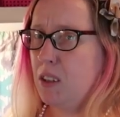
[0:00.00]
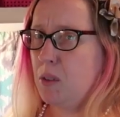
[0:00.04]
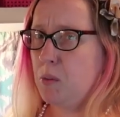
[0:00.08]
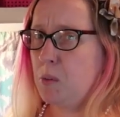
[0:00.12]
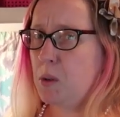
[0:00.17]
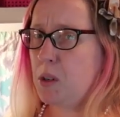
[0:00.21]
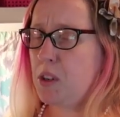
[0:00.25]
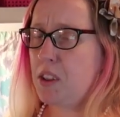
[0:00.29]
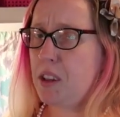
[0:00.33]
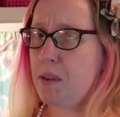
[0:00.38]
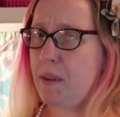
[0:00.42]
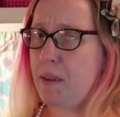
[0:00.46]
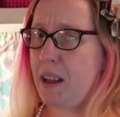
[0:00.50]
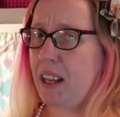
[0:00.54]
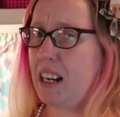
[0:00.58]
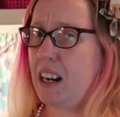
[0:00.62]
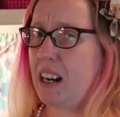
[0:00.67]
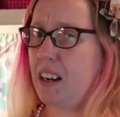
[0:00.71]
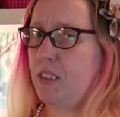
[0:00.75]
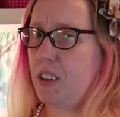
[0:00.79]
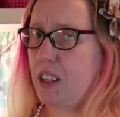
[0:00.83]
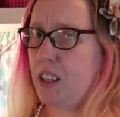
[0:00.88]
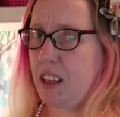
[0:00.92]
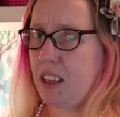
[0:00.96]
What are they made
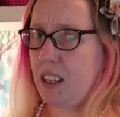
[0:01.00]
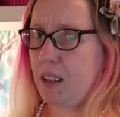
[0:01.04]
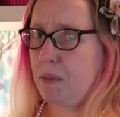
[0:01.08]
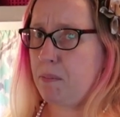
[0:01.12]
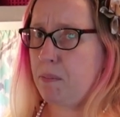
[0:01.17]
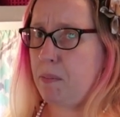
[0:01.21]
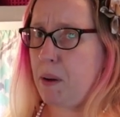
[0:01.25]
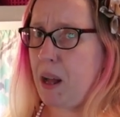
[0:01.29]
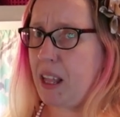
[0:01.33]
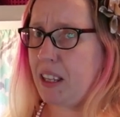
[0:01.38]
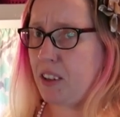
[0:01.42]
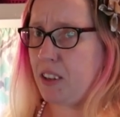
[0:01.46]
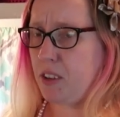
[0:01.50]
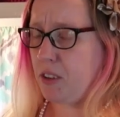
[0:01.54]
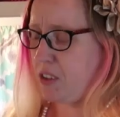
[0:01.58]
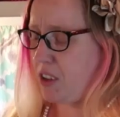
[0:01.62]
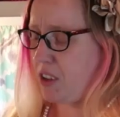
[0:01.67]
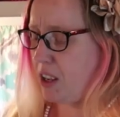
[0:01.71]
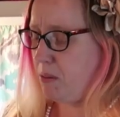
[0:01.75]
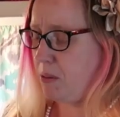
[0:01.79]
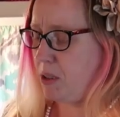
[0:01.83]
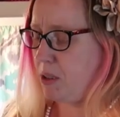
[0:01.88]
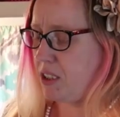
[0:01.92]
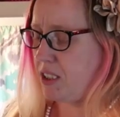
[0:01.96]
out of, honey? Like
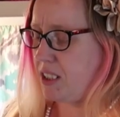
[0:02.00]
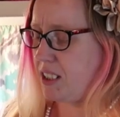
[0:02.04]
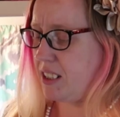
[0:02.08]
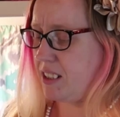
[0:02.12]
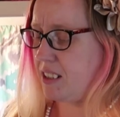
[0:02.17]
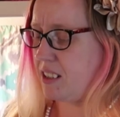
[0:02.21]
polyurethane? What is this?